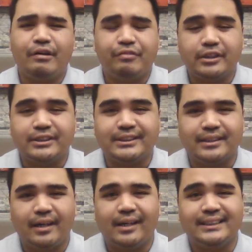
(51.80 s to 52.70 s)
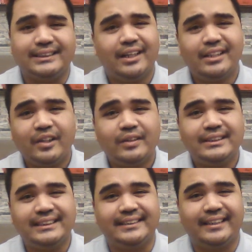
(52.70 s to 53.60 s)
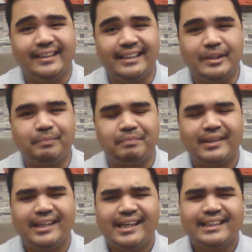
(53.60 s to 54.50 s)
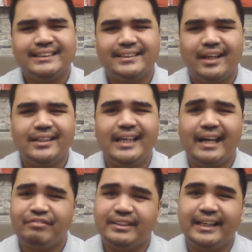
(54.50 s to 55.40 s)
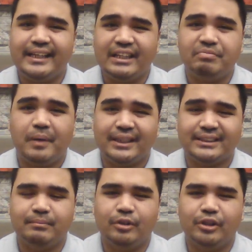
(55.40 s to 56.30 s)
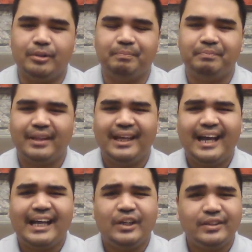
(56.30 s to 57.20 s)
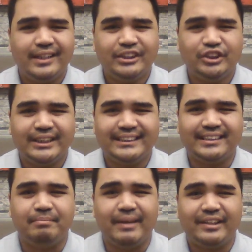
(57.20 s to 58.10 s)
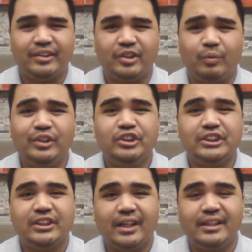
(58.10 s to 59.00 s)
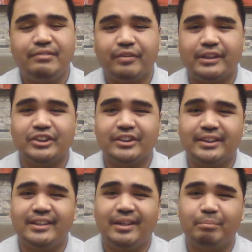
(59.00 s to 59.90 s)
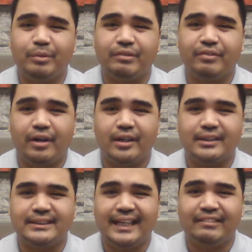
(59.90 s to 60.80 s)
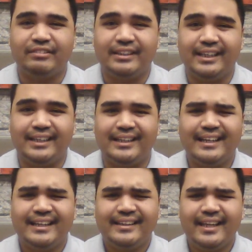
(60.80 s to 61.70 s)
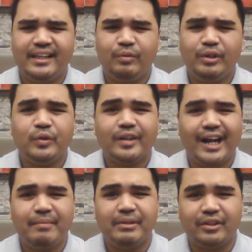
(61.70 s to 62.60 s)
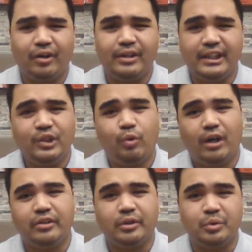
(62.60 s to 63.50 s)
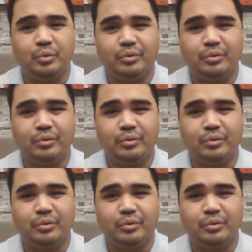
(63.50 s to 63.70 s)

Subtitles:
First, study consistently. Study every day if possible. You digest it better when you study for a certain number of hours every day than when you cram it all in 1 or 2